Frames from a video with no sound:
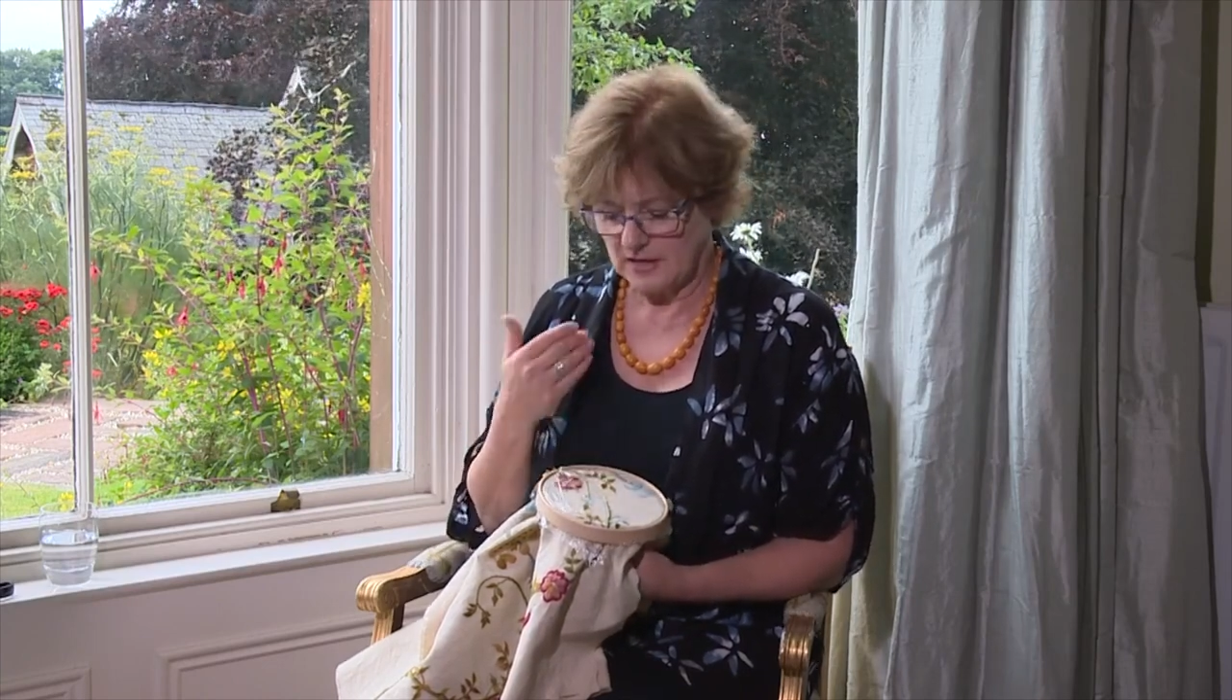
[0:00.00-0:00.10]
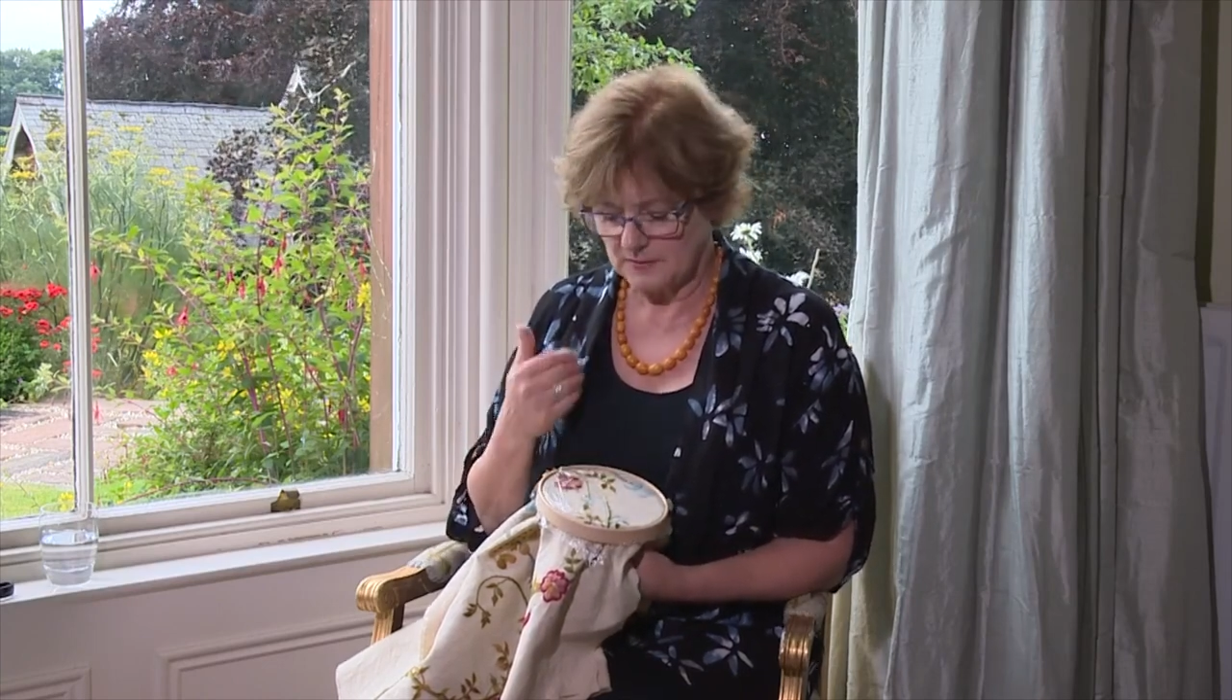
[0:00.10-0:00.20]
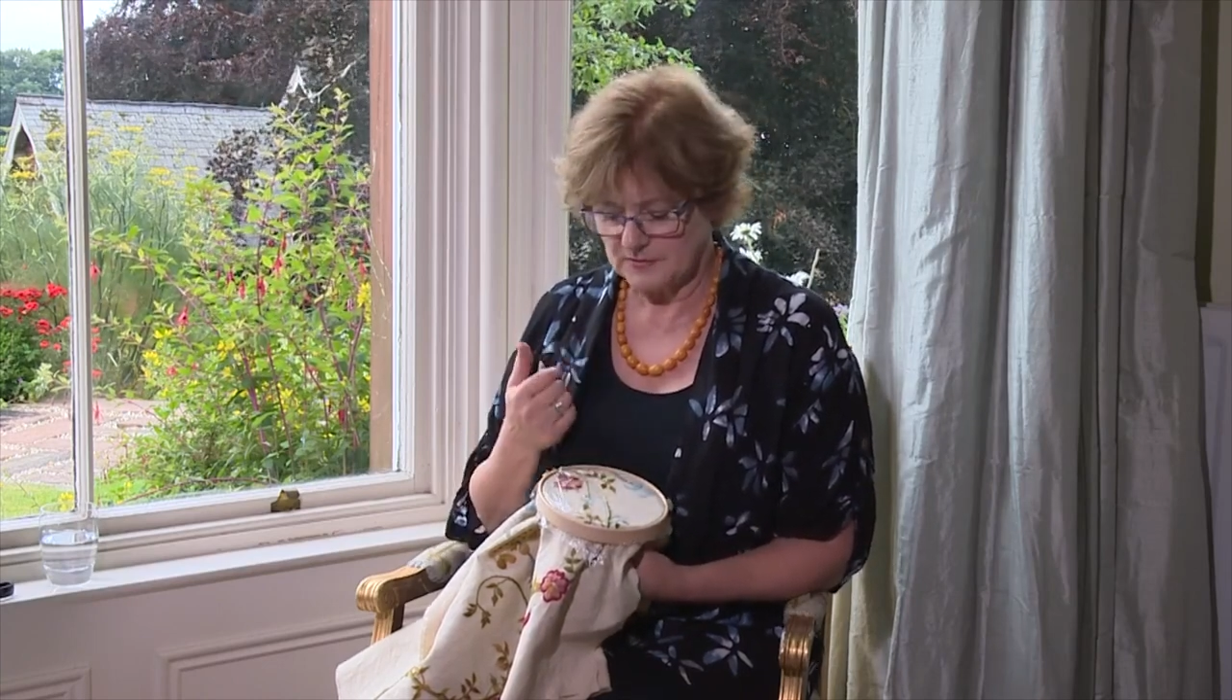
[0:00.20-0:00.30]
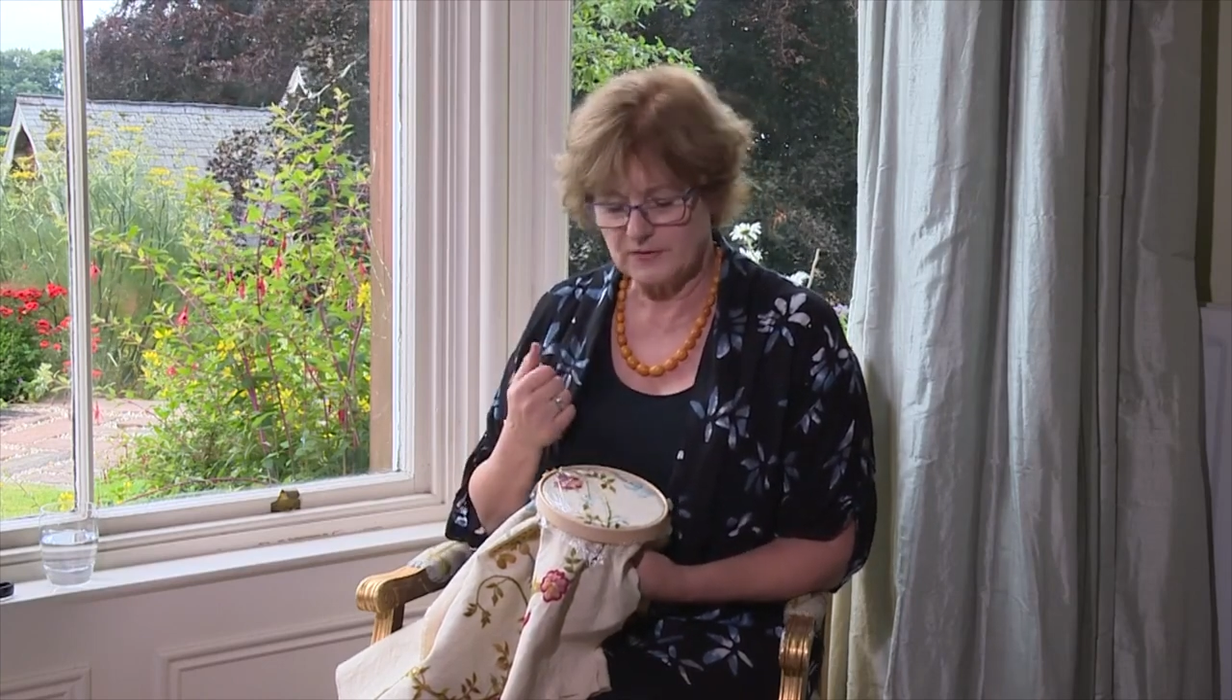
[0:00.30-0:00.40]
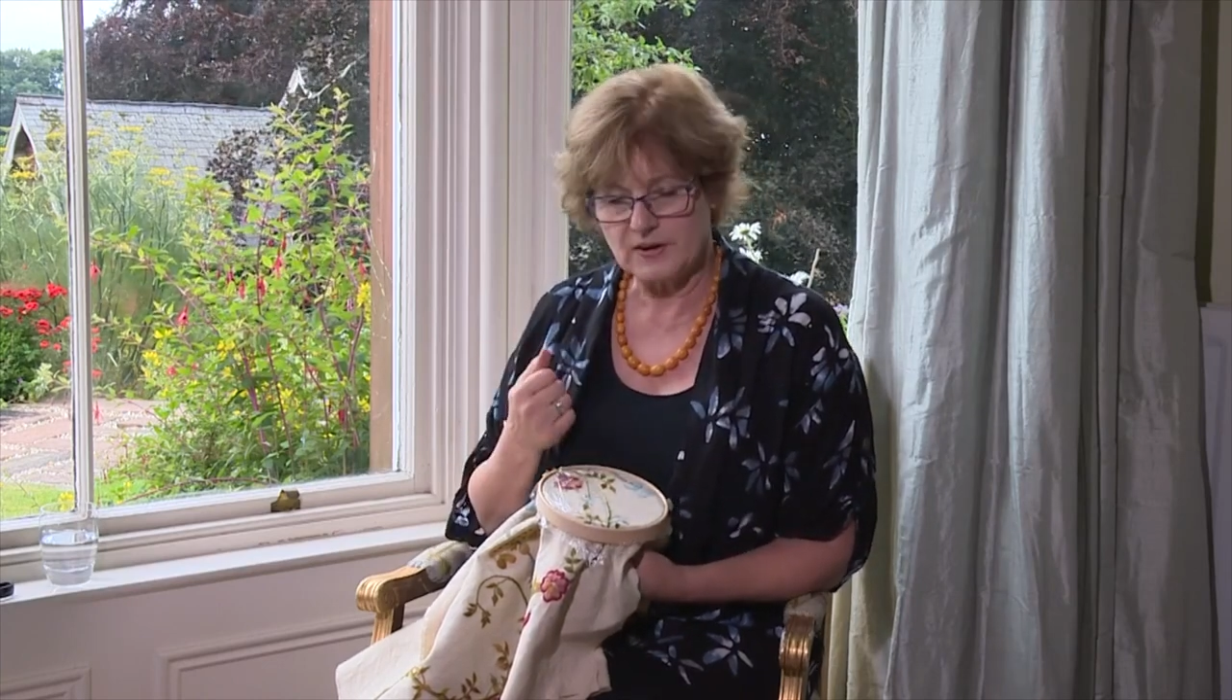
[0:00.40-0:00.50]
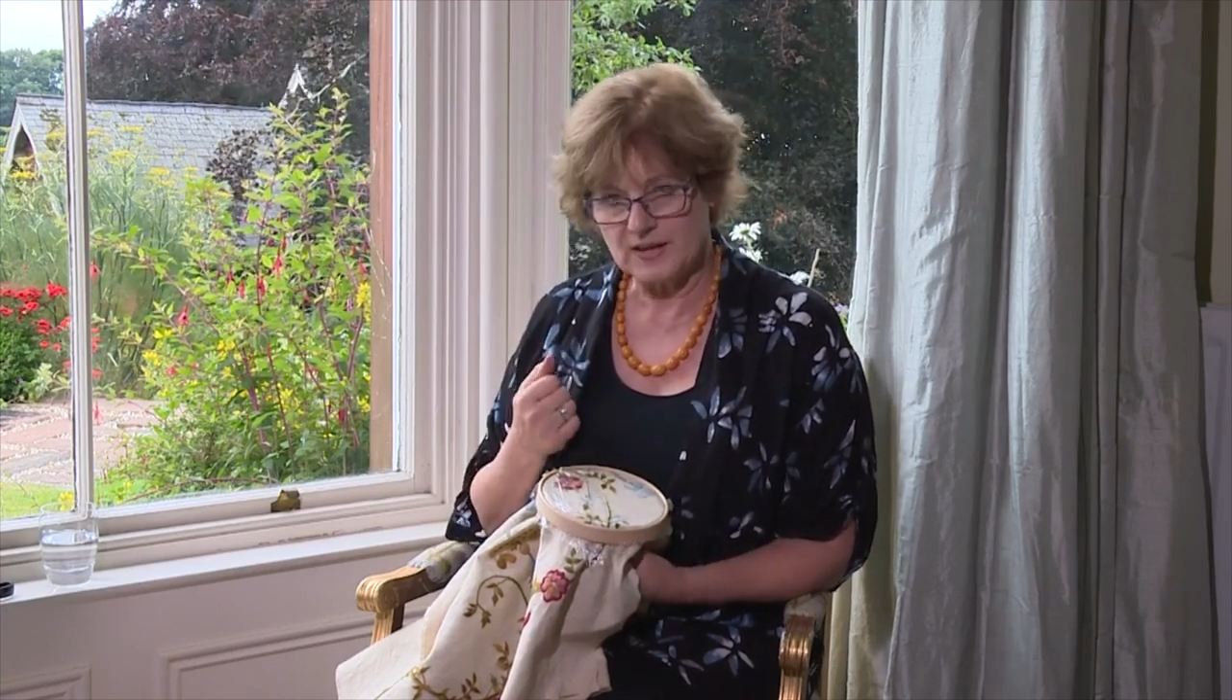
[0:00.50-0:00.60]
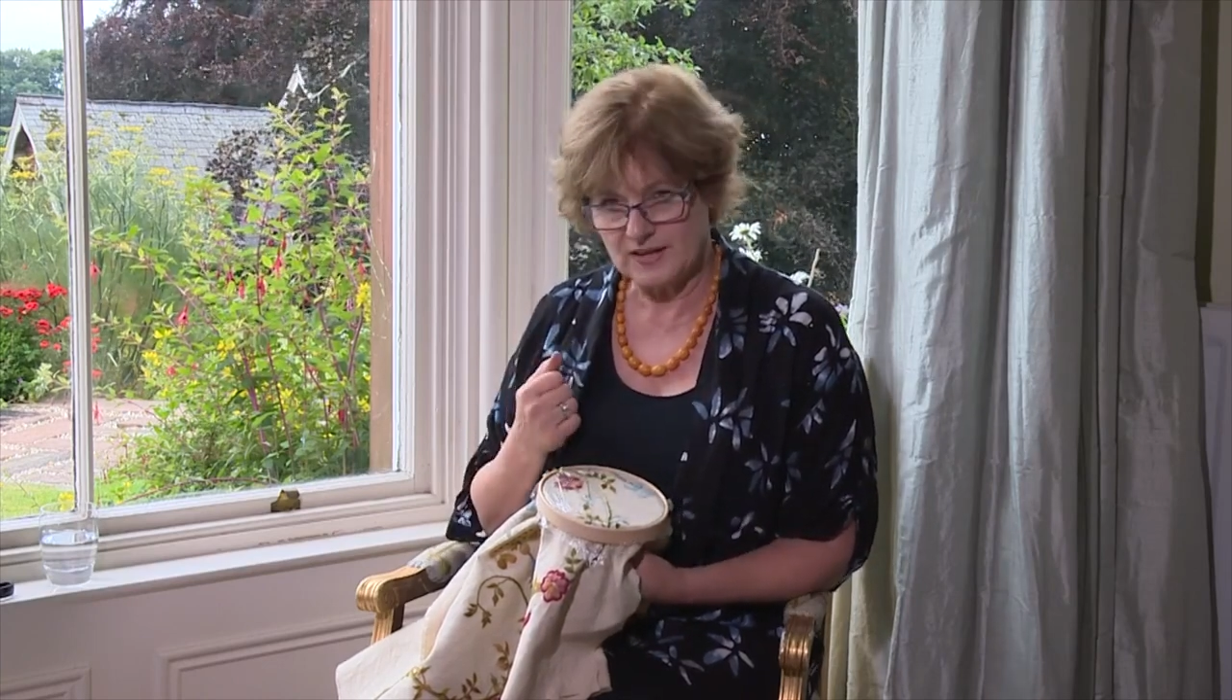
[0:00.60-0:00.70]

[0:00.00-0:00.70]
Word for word: keeps a very